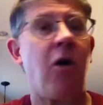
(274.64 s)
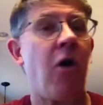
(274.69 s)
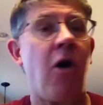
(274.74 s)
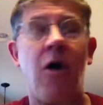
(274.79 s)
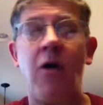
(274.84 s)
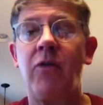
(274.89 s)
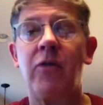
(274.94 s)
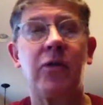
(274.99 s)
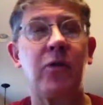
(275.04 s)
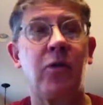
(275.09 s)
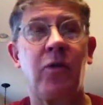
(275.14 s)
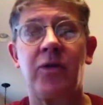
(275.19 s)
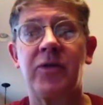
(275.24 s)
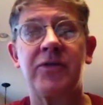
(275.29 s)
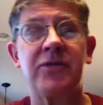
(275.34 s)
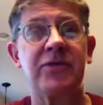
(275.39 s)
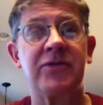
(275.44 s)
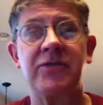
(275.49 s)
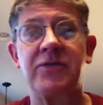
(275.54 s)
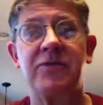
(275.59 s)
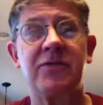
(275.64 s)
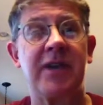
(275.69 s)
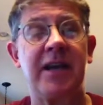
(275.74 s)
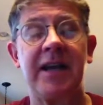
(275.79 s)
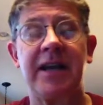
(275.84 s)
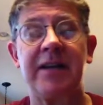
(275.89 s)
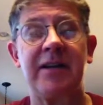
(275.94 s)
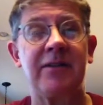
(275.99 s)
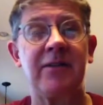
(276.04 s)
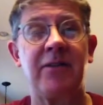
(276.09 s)
all the courses you've
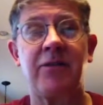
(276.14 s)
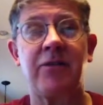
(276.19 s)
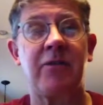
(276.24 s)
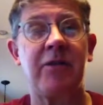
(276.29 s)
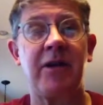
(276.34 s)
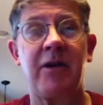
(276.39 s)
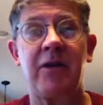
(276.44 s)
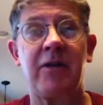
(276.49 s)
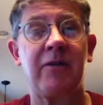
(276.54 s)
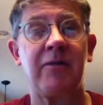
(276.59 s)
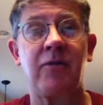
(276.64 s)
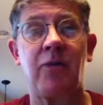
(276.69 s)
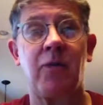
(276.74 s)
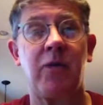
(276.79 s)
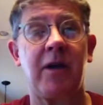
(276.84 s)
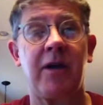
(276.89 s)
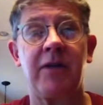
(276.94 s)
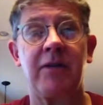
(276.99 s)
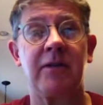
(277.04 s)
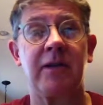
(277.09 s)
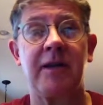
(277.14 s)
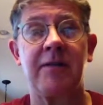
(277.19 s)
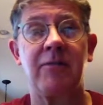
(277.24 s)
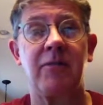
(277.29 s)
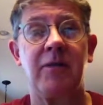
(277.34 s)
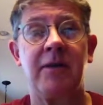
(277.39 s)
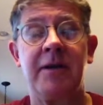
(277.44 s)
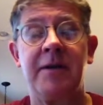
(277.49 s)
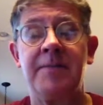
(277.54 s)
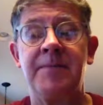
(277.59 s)
taken at the 300, 400
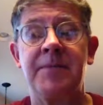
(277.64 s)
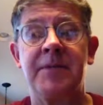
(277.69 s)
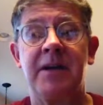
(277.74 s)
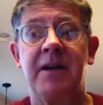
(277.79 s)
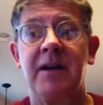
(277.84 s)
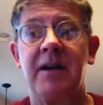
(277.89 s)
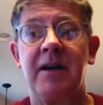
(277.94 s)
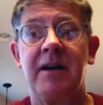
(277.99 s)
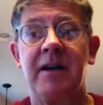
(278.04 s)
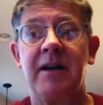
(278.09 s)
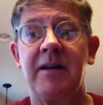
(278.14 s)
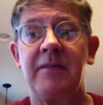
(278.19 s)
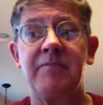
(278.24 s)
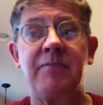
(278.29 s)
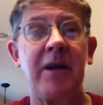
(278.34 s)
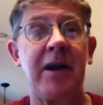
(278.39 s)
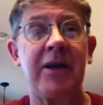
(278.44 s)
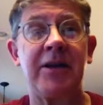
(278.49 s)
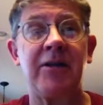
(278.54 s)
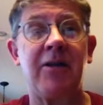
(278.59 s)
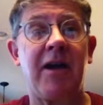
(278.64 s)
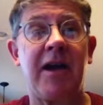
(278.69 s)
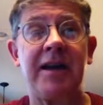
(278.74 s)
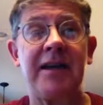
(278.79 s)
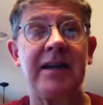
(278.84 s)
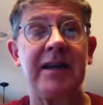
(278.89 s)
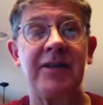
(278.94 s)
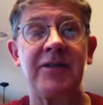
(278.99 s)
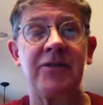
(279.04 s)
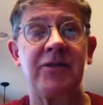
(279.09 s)
level, about your
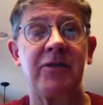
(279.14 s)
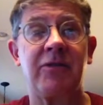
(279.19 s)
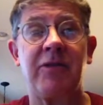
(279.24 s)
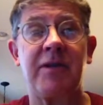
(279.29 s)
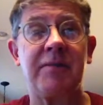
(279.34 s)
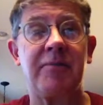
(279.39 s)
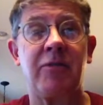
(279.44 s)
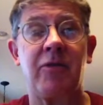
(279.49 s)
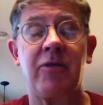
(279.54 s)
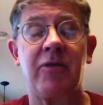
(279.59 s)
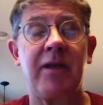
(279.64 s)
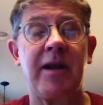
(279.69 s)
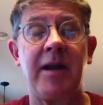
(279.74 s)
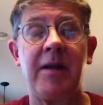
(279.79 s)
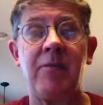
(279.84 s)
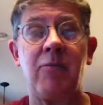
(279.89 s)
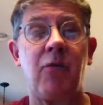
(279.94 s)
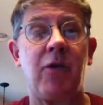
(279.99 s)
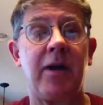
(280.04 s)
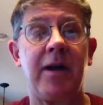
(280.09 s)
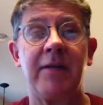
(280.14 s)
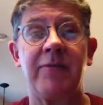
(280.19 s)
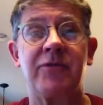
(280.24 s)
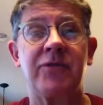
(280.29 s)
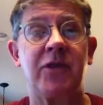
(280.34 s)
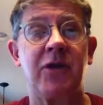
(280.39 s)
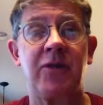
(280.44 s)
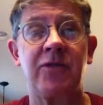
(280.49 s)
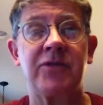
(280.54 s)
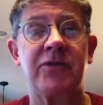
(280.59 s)
IDS degree program, why you've
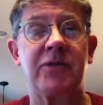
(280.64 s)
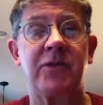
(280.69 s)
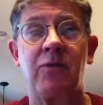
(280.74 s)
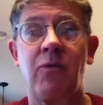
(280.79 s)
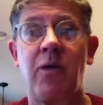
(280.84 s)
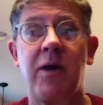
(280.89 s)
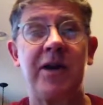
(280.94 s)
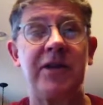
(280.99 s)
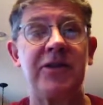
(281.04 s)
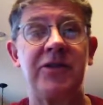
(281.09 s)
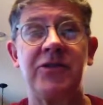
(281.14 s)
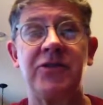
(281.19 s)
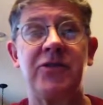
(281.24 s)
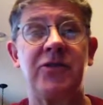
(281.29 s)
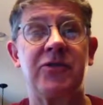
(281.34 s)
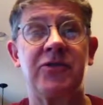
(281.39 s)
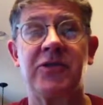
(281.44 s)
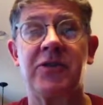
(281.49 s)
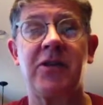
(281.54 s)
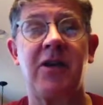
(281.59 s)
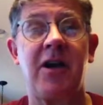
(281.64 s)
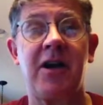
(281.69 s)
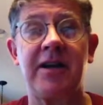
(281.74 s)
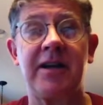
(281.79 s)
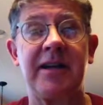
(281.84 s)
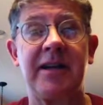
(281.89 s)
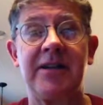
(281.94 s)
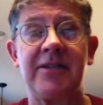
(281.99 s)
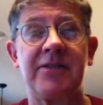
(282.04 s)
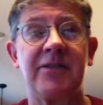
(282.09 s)
chosen it, why did you choose the
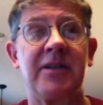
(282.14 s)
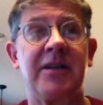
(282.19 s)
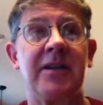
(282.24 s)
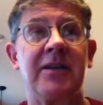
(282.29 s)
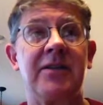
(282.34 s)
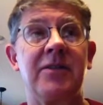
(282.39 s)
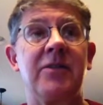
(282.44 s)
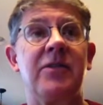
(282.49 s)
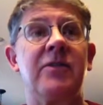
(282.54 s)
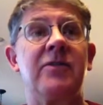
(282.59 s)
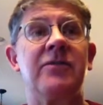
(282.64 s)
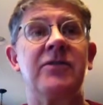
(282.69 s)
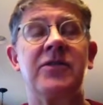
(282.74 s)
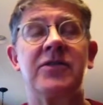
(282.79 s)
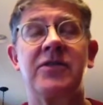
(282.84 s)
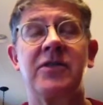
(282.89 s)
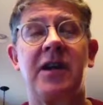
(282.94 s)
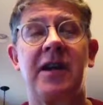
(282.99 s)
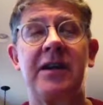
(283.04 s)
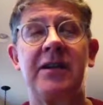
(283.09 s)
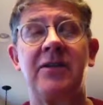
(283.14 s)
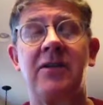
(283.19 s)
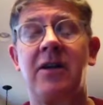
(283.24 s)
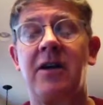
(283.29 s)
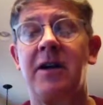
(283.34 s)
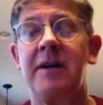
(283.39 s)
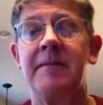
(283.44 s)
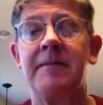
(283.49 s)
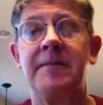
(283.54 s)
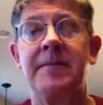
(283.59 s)
cognates that you've decided
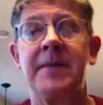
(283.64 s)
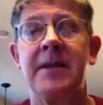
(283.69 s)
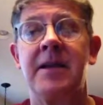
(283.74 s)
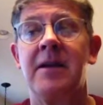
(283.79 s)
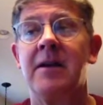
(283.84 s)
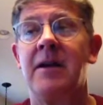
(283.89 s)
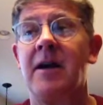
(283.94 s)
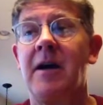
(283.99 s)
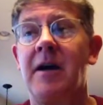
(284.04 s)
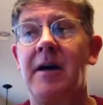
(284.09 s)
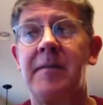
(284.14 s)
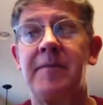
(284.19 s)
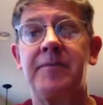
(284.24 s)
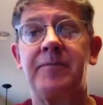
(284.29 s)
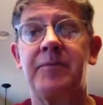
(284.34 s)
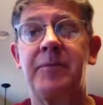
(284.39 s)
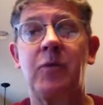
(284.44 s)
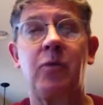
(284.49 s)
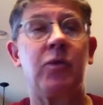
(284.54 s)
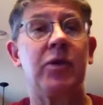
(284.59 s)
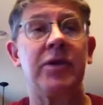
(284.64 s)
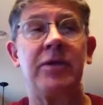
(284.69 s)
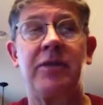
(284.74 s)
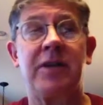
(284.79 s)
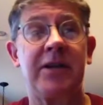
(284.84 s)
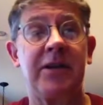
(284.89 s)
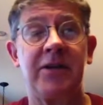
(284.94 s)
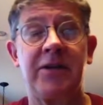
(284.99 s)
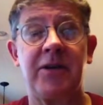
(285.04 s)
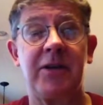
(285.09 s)
on, what do you
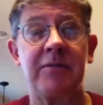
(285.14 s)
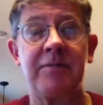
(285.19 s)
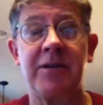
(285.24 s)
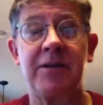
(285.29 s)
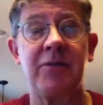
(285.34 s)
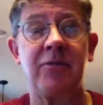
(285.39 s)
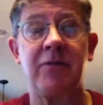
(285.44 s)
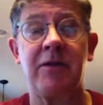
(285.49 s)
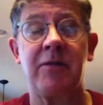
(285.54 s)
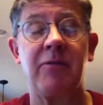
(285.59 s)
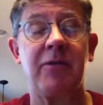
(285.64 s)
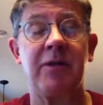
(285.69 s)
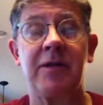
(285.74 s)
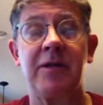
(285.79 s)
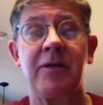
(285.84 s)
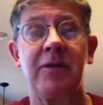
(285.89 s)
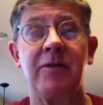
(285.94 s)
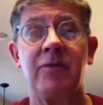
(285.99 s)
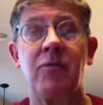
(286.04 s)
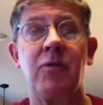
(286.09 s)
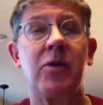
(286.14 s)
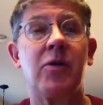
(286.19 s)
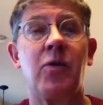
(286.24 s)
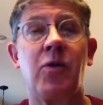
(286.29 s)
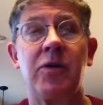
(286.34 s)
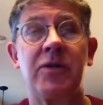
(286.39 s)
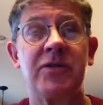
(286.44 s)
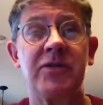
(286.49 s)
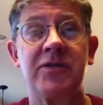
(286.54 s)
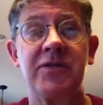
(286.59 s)
think you're going to be doing with it, what
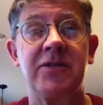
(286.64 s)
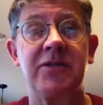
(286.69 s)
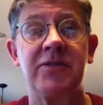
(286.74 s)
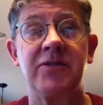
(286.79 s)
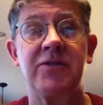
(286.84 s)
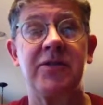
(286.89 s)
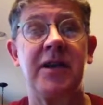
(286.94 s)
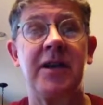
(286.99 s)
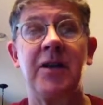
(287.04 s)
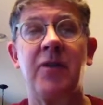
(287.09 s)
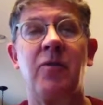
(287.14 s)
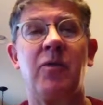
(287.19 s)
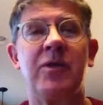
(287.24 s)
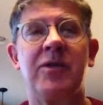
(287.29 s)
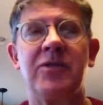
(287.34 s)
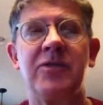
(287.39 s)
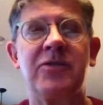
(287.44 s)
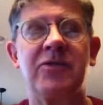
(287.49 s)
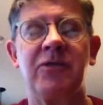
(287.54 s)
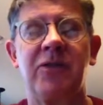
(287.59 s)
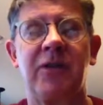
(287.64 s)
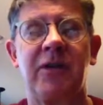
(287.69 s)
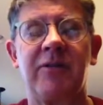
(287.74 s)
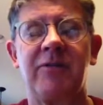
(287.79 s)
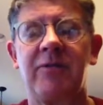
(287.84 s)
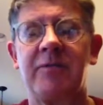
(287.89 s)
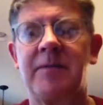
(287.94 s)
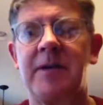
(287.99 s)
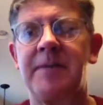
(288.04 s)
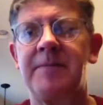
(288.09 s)
courses did you take, what did you learn
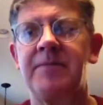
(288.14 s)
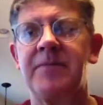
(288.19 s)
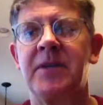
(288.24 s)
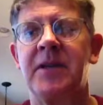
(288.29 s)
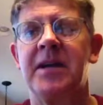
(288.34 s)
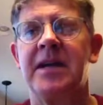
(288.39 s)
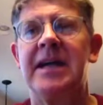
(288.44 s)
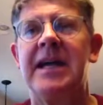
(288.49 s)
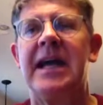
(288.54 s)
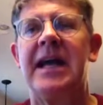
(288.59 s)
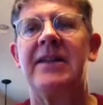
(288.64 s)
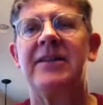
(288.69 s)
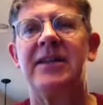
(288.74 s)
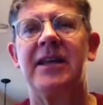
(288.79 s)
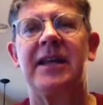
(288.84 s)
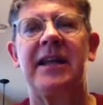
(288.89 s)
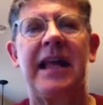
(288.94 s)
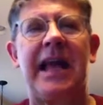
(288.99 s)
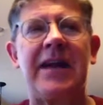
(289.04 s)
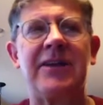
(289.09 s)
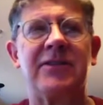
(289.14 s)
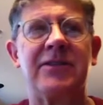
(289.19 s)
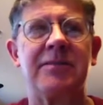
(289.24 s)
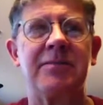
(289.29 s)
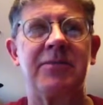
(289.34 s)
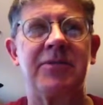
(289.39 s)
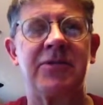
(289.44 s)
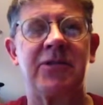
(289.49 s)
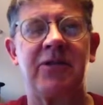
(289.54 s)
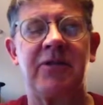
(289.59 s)
from them, and then lastly,
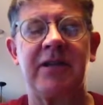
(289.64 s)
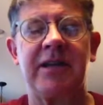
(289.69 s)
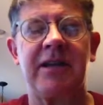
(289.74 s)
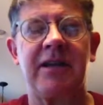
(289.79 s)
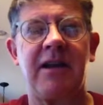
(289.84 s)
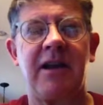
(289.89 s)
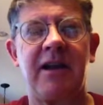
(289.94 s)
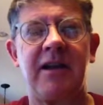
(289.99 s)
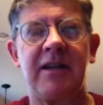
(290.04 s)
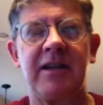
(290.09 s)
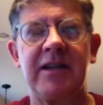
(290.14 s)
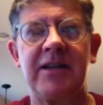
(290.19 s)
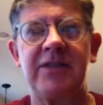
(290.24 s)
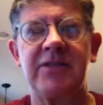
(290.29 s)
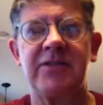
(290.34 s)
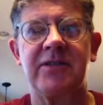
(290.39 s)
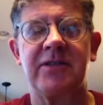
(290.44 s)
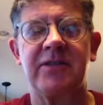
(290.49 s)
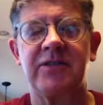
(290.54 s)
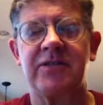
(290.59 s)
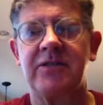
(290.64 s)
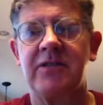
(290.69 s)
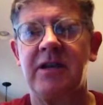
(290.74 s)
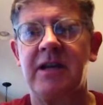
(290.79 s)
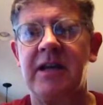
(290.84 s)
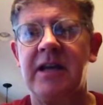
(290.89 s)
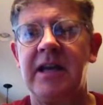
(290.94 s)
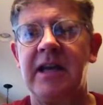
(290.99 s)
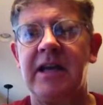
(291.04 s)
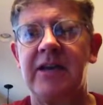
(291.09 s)
but certainly not least, is
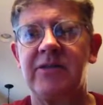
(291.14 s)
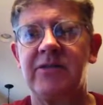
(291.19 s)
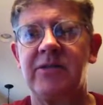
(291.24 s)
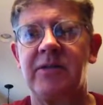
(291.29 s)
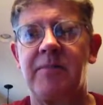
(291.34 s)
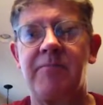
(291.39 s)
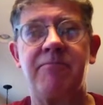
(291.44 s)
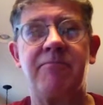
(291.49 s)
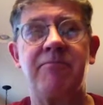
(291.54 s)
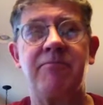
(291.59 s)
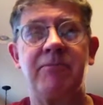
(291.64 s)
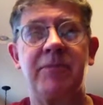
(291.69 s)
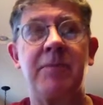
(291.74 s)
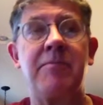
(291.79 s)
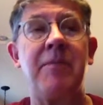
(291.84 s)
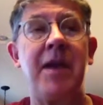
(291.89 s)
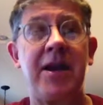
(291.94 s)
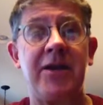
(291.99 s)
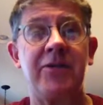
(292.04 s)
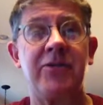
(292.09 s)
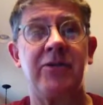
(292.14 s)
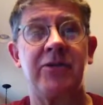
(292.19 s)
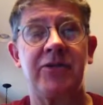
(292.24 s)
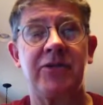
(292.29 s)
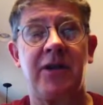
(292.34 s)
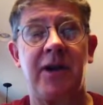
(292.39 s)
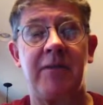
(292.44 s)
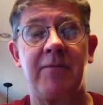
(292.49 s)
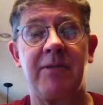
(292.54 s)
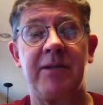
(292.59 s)
the major
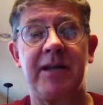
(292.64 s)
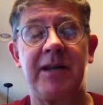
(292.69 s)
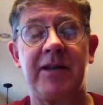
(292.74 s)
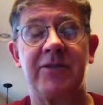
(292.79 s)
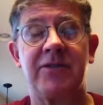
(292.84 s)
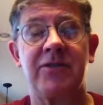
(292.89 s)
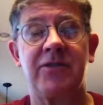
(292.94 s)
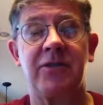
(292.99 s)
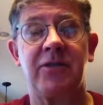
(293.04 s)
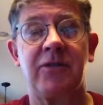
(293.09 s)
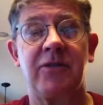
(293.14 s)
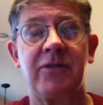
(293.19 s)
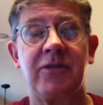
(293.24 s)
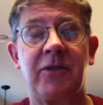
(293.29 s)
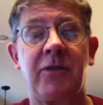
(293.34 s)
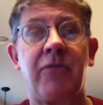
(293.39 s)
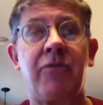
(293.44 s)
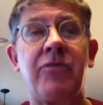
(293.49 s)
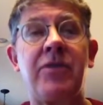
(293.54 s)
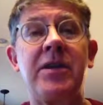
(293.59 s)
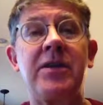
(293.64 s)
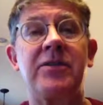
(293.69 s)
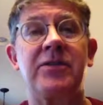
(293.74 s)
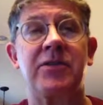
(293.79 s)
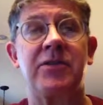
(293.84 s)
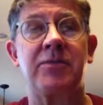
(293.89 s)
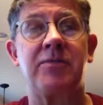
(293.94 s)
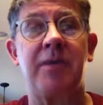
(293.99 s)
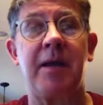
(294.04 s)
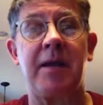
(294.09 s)
assignment. That's your
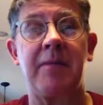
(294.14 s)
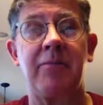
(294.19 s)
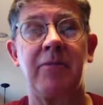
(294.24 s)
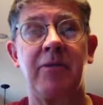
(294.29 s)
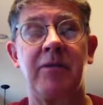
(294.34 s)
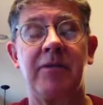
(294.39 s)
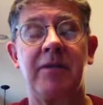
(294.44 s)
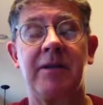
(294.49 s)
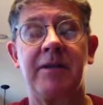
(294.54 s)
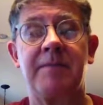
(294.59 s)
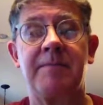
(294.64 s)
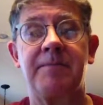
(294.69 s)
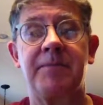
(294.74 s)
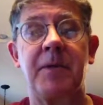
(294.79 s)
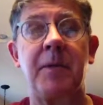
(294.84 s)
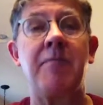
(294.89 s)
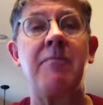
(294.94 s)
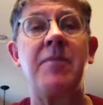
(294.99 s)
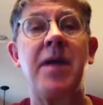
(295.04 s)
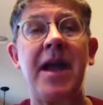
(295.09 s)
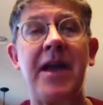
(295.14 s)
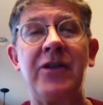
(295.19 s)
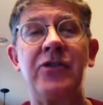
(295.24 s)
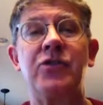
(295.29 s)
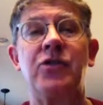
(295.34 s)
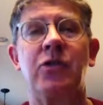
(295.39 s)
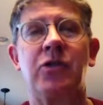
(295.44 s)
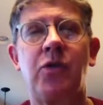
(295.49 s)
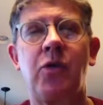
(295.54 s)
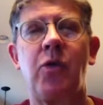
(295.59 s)
thesis paper, the
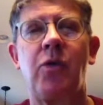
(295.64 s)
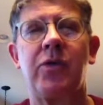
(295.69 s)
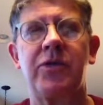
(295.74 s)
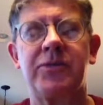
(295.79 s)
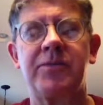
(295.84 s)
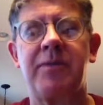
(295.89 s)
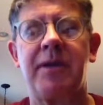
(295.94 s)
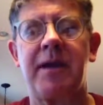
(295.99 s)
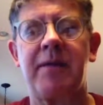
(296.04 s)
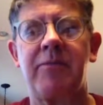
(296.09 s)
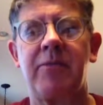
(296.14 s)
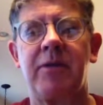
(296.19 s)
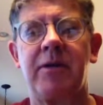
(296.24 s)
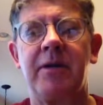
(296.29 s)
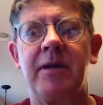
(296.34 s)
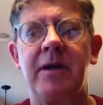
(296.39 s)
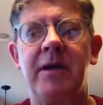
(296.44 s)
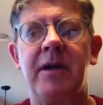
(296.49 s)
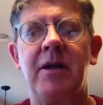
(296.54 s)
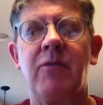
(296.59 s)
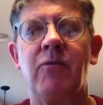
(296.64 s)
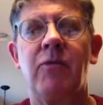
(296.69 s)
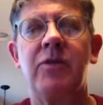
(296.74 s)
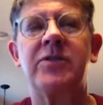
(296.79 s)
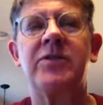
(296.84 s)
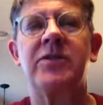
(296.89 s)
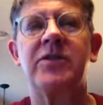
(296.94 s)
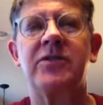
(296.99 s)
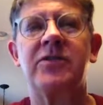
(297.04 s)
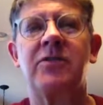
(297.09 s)
major course paper. I
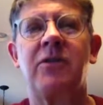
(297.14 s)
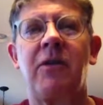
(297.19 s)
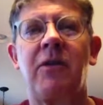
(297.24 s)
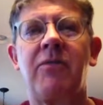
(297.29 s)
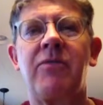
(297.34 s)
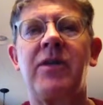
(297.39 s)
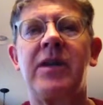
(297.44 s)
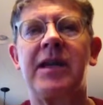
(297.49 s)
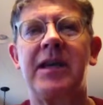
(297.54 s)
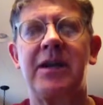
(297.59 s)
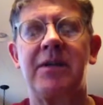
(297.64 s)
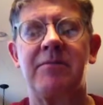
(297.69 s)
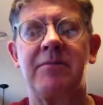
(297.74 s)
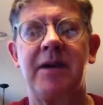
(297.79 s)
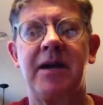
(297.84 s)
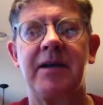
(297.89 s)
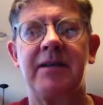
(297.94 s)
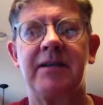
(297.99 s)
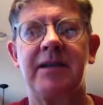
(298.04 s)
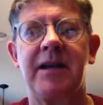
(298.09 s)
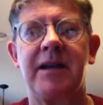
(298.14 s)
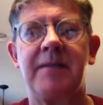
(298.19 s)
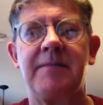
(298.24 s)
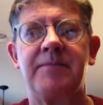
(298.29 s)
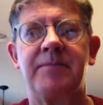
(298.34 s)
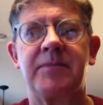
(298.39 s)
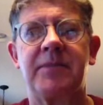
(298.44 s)
want you to start thinking about that.